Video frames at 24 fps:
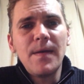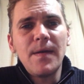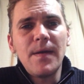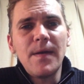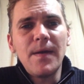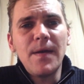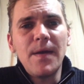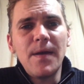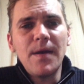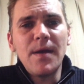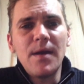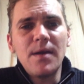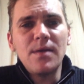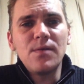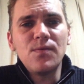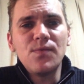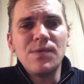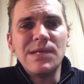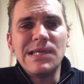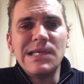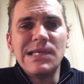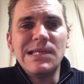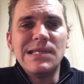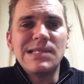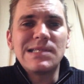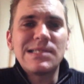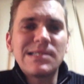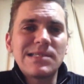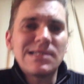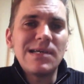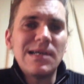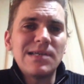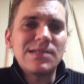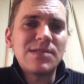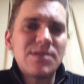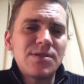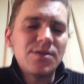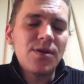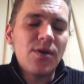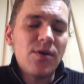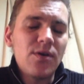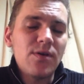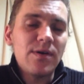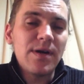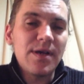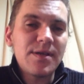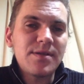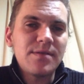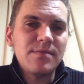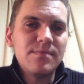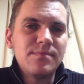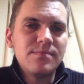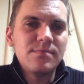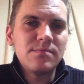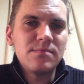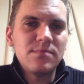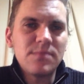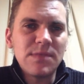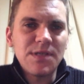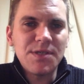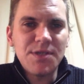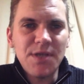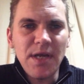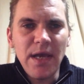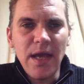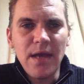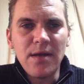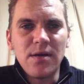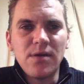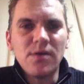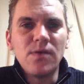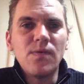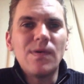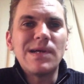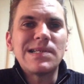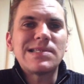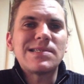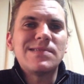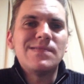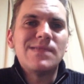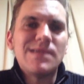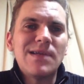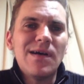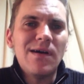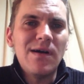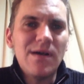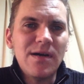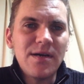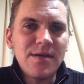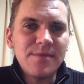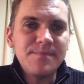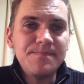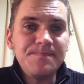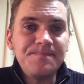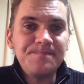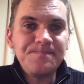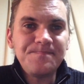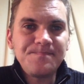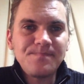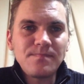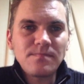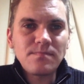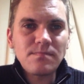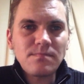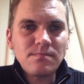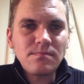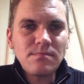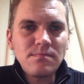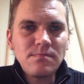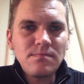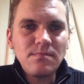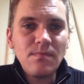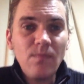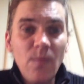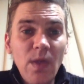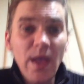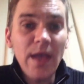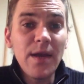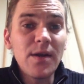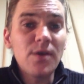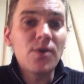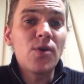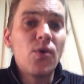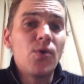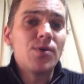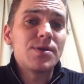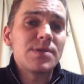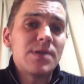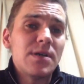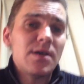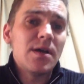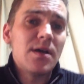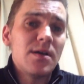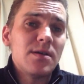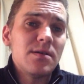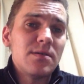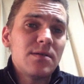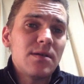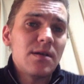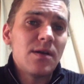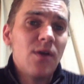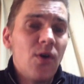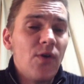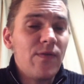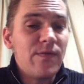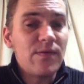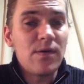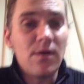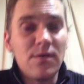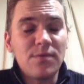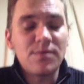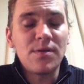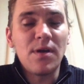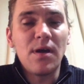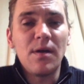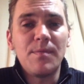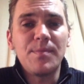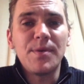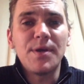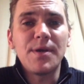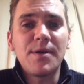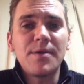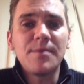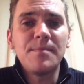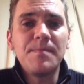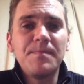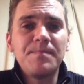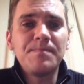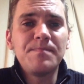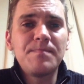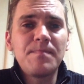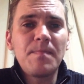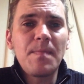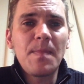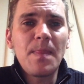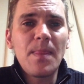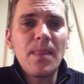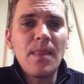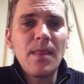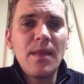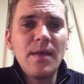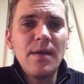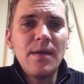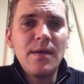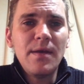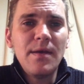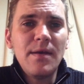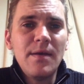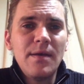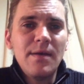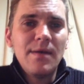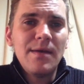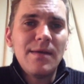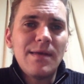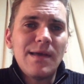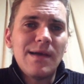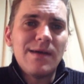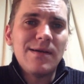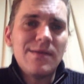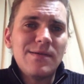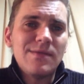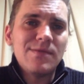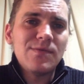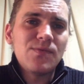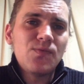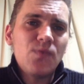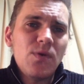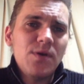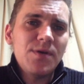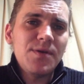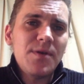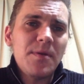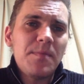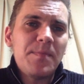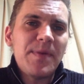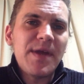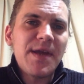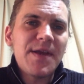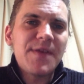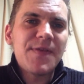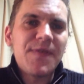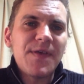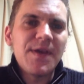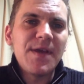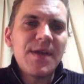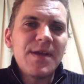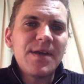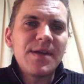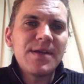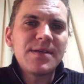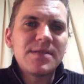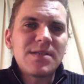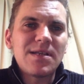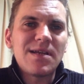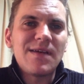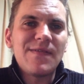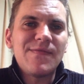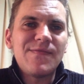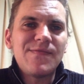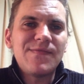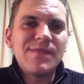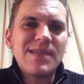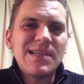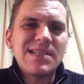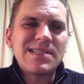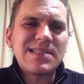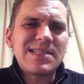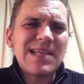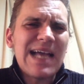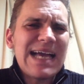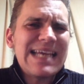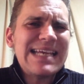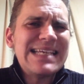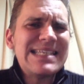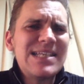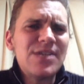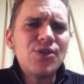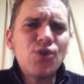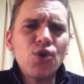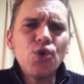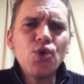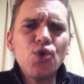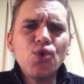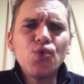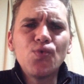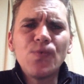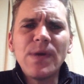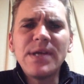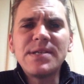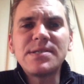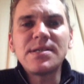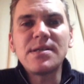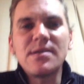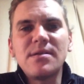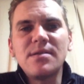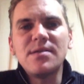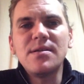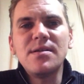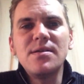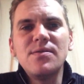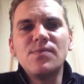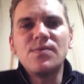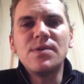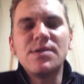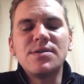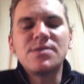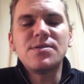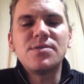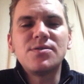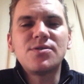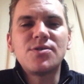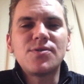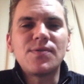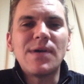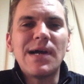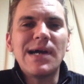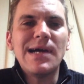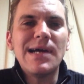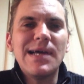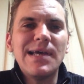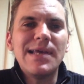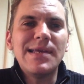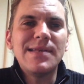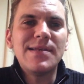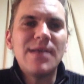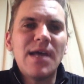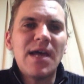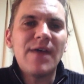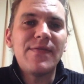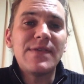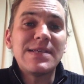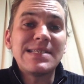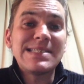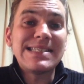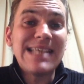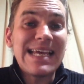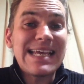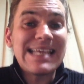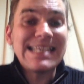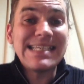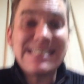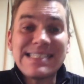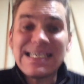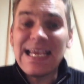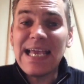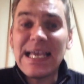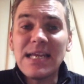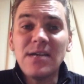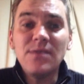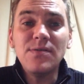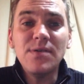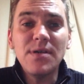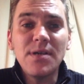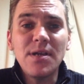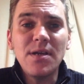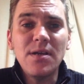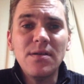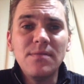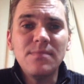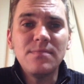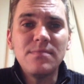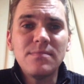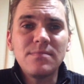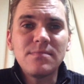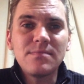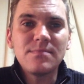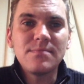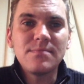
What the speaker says: and we discuss, you know, like the channel, what's going on, and of course, an overall topic. Now, one of the big things that I've decided to do recently was try to have a second channel again.